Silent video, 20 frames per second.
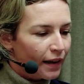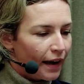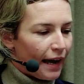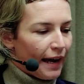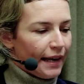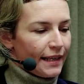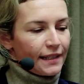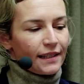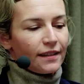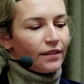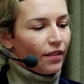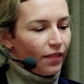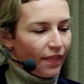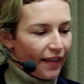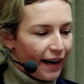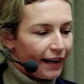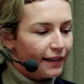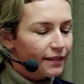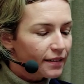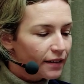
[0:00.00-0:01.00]
as
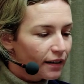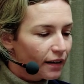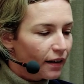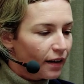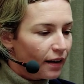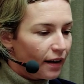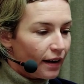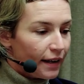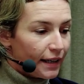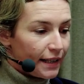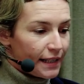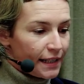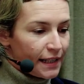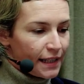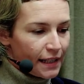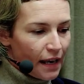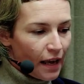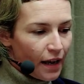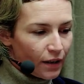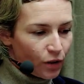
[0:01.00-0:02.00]
that. His
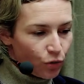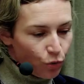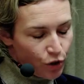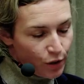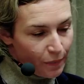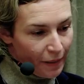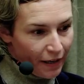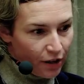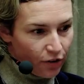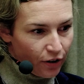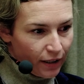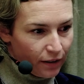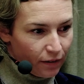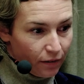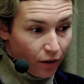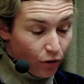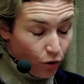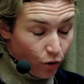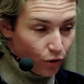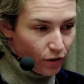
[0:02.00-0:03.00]
son, who was my great,
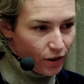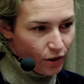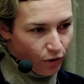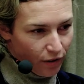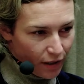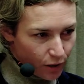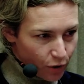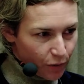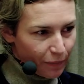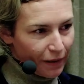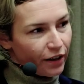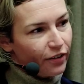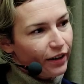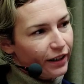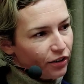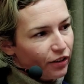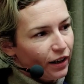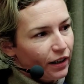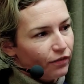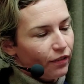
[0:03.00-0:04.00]
so this was my
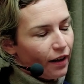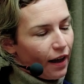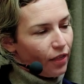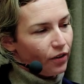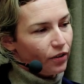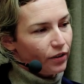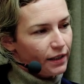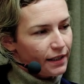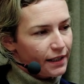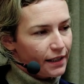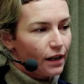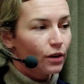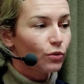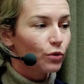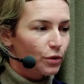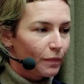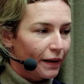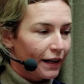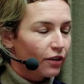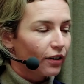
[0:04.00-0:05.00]
great-grandfather, his son
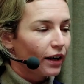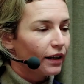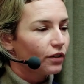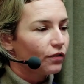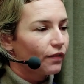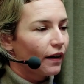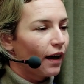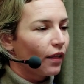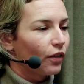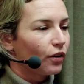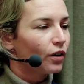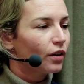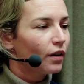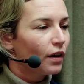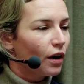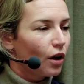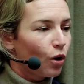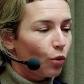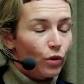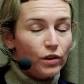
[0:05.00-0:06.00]
was my grandfather,
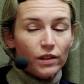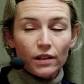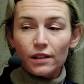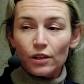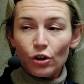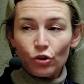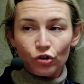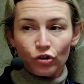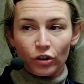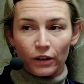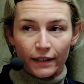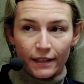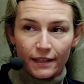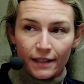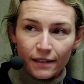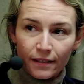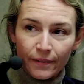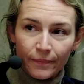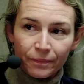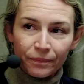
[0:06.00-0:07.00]
was a
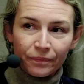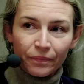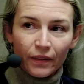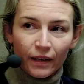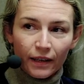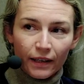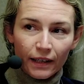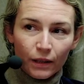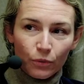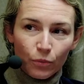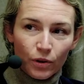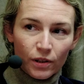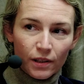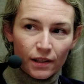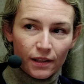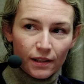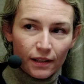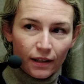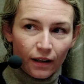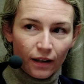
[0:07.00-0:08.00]
socialist. He
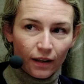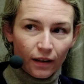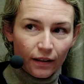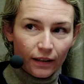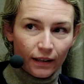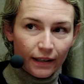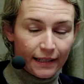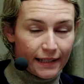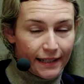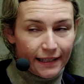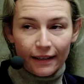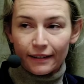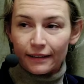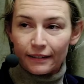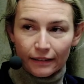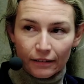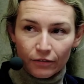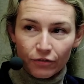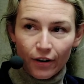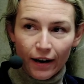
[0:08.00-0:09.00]
was, he
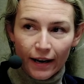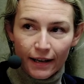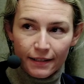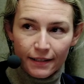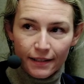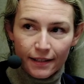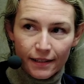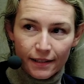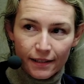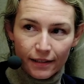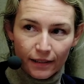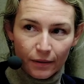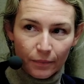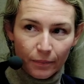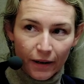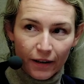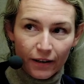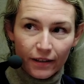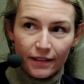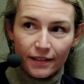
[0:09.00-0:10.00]
studied in France, in
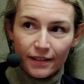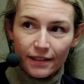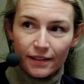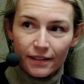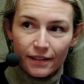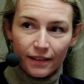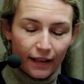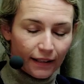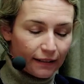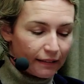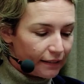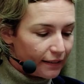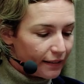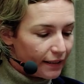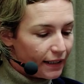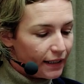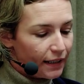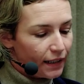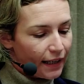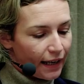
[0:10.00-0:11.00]
Paris, and
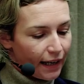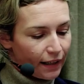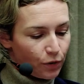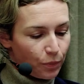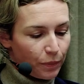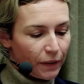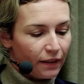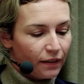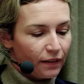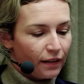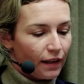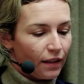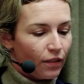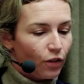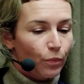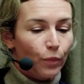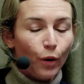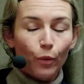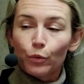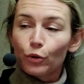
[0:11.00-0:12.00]
he had been in
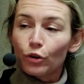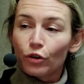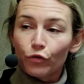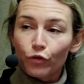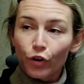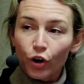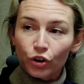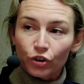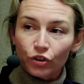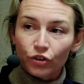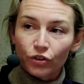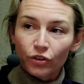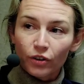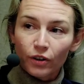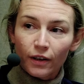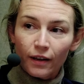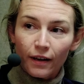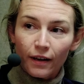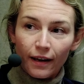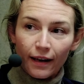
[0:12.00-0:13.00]
the Popular Front,
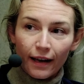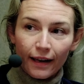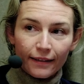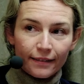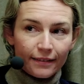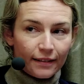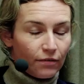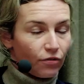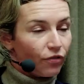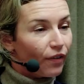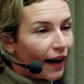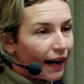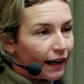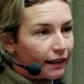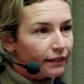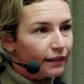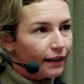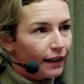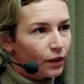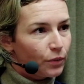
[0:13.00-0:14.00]
and in
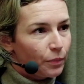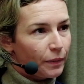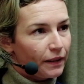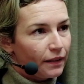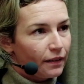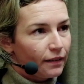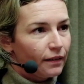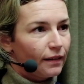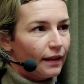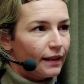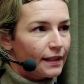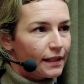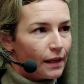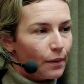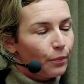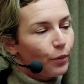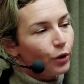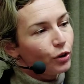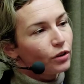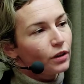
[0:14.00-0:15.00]
fact had been at
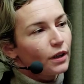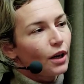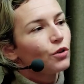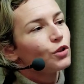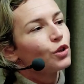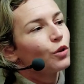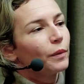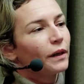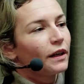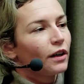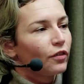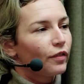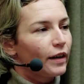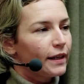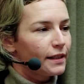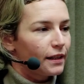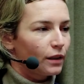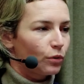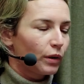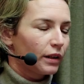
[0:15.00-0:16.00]
some point close to being
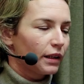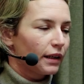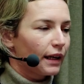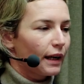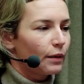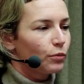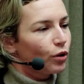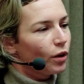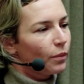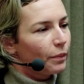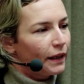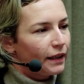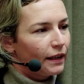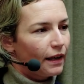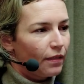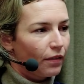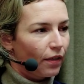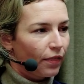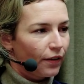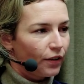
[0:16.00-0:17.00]
arrested when he came to Albania
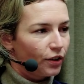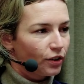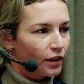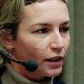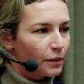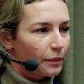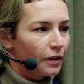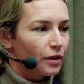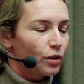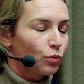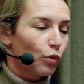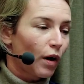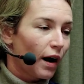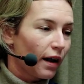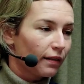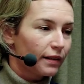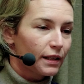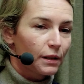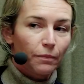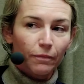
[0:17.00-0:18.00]
in the 30s, because
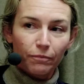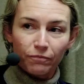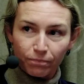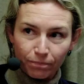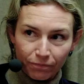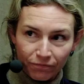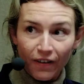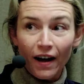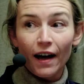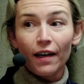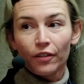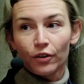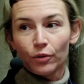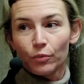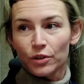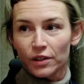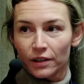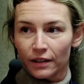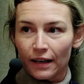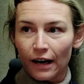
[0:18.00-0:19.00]
while his father
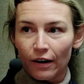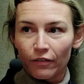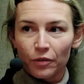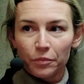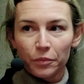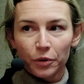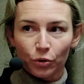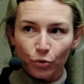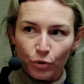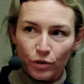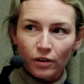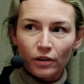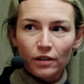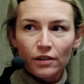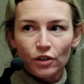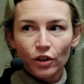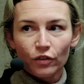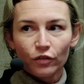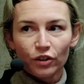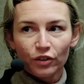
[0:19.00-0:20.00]
was in government, who was a
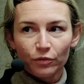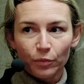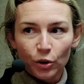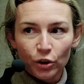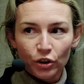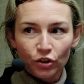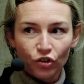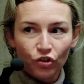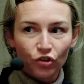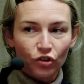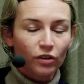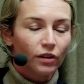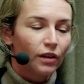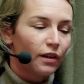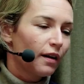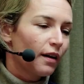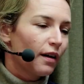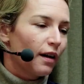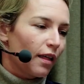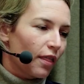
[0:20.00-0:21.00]
conservative politician,
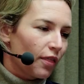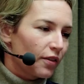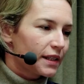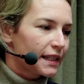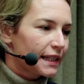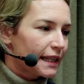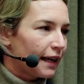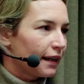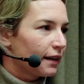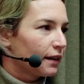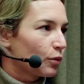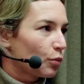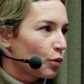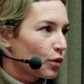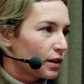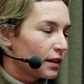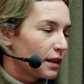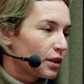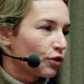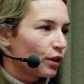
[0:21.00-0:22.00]
the son
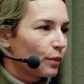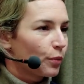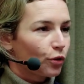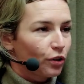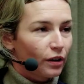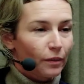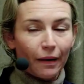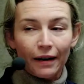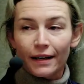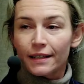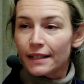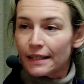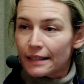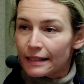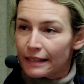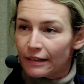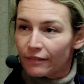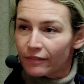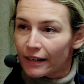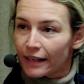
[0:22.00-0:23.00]
was distributing Marxist
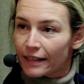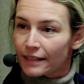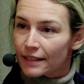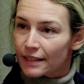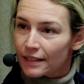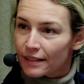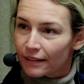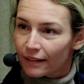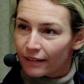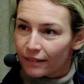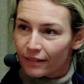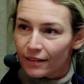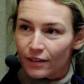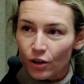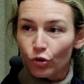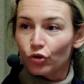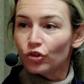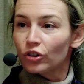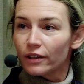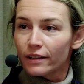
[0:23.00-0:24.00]
leaflets and
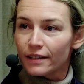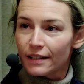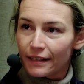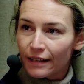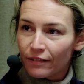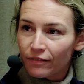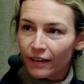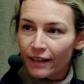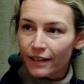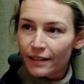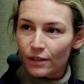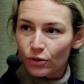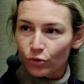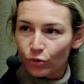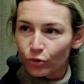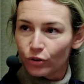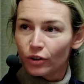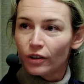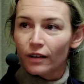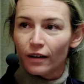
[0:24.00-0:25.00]
socialist leaflets
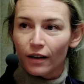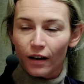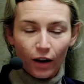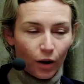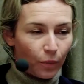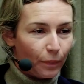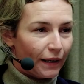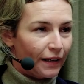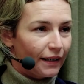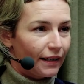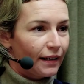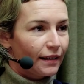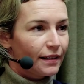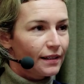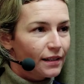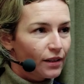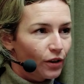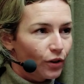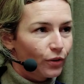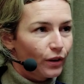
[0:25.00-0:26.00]
to Albania,
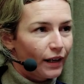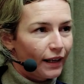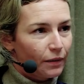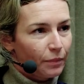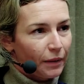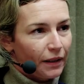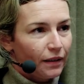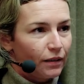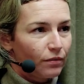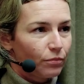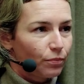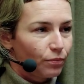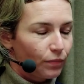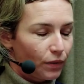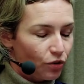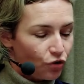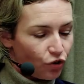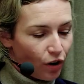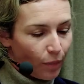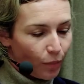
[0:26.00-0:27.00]
so had been
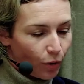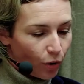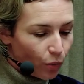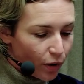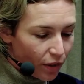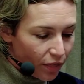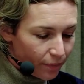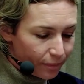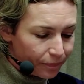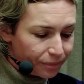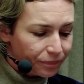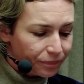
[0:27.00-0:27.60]
in trouble with